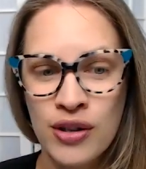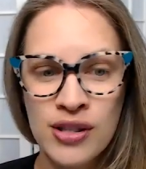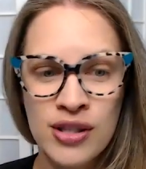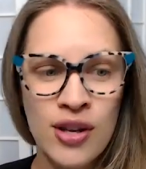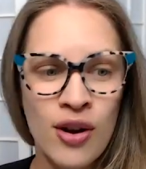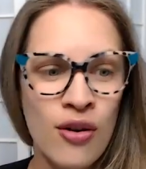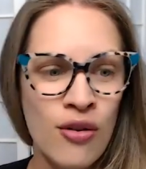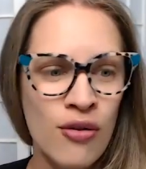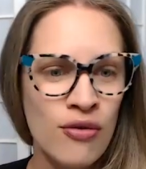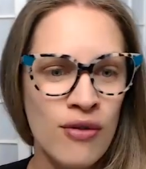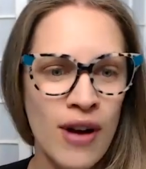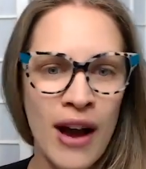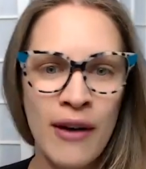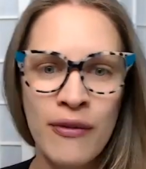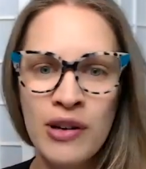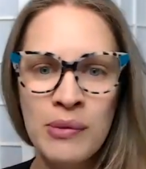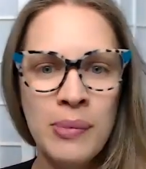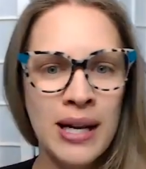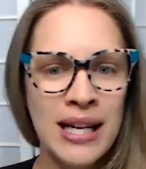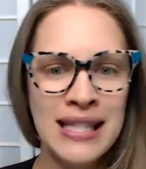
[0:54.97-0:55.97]
So
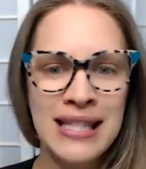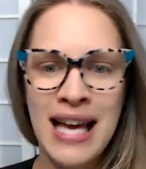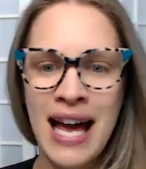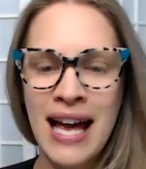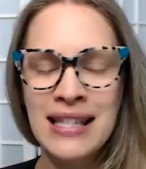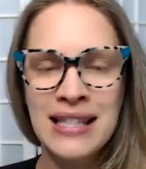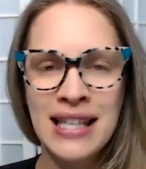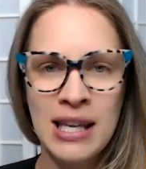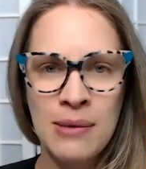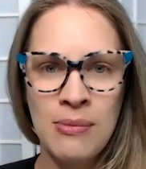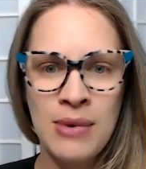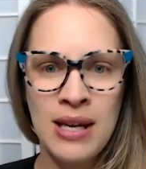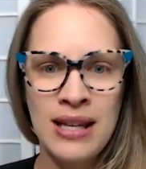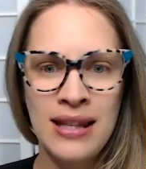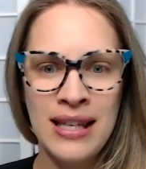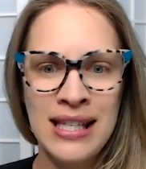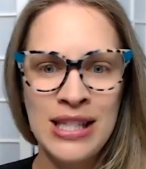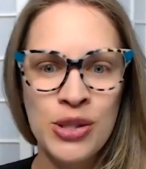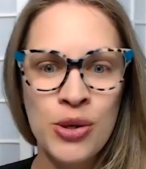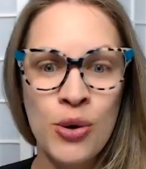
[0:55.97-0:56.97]
everybody's asking me
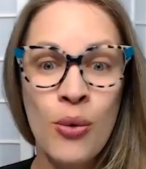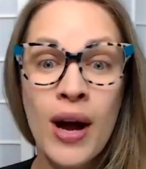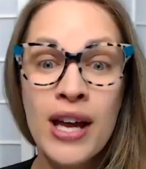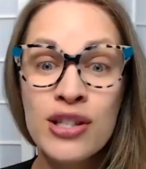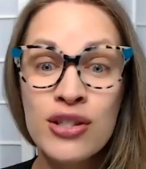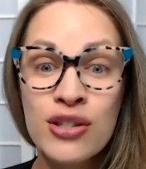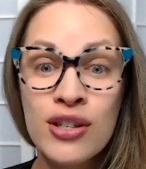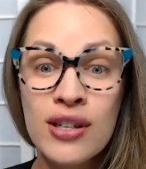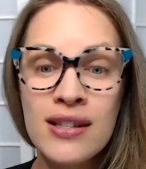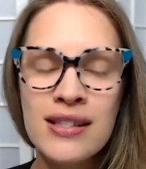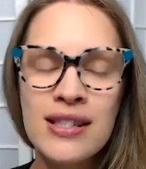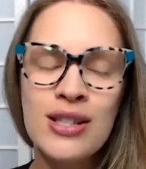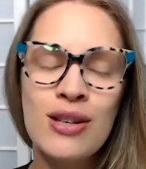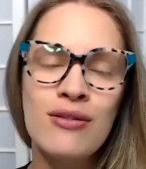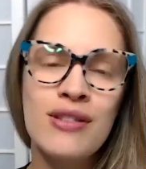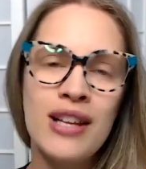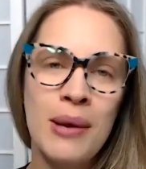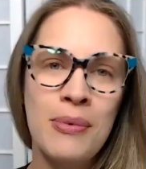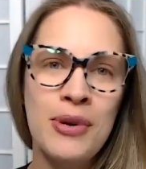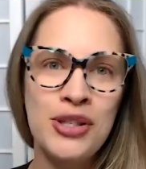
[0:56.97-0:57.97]
these questions.
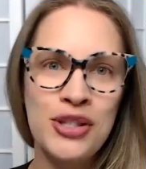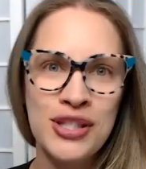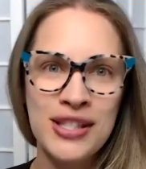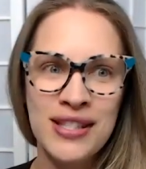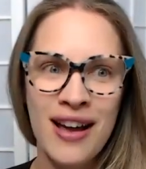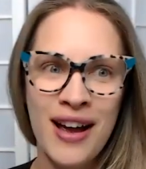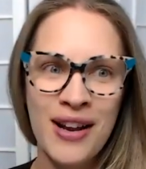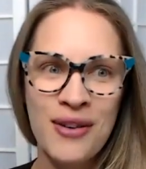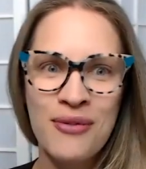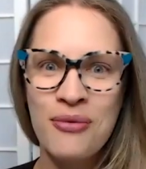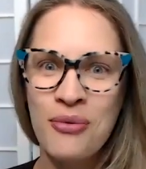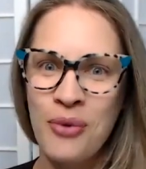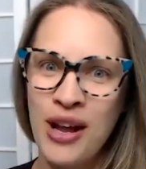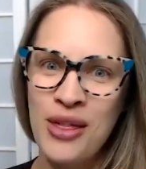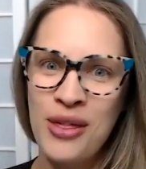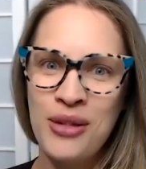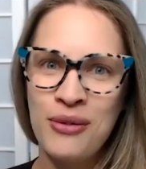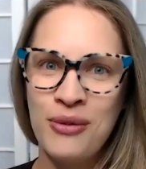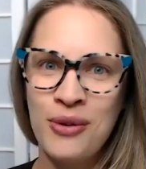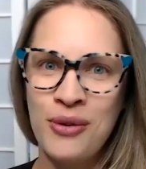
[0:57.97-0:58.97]
So let me just kind of
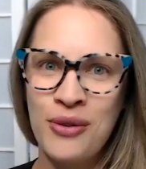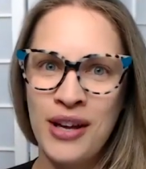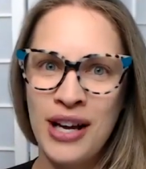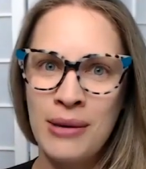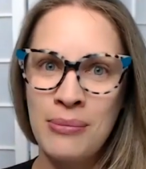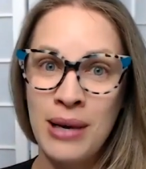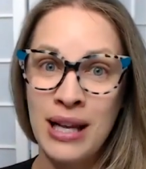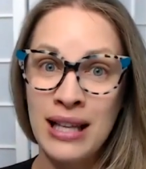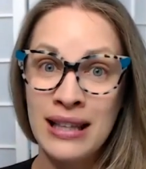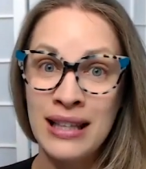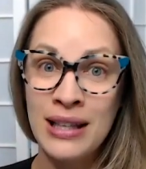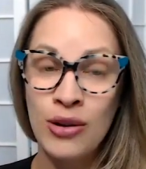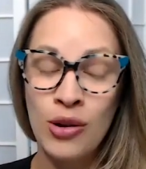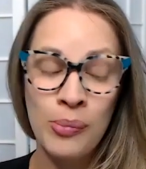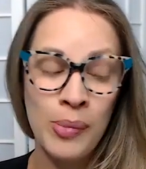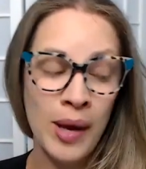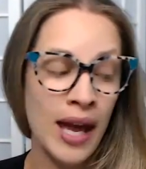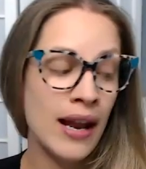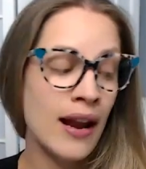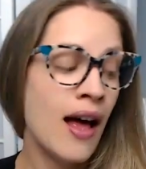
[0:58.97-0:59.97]
run through them a little
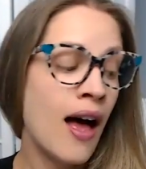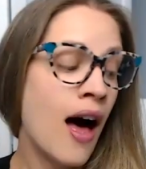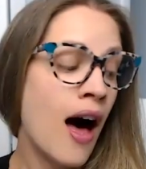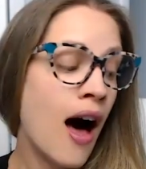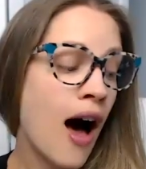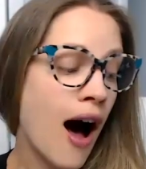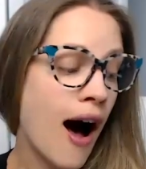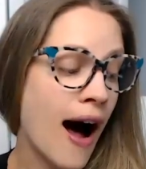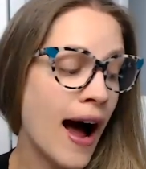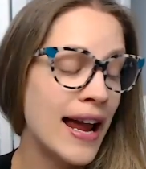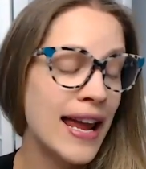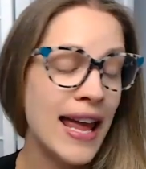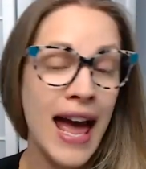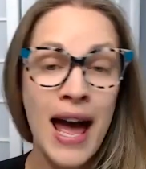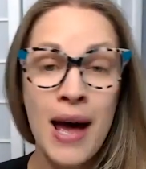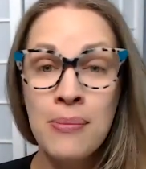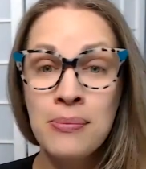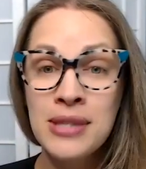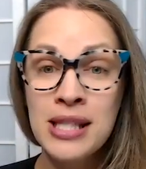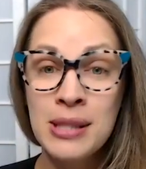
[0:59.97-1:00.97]
bit. I
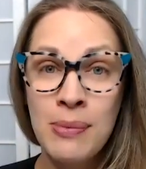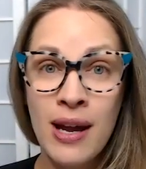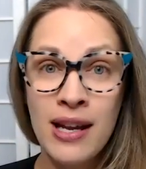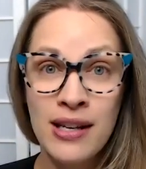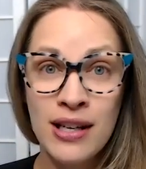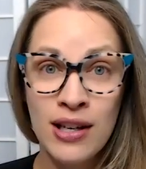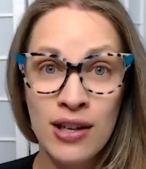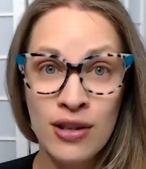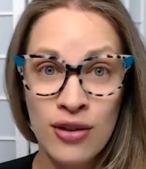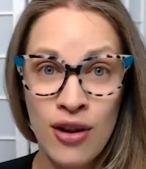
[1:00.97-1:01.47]
am spending a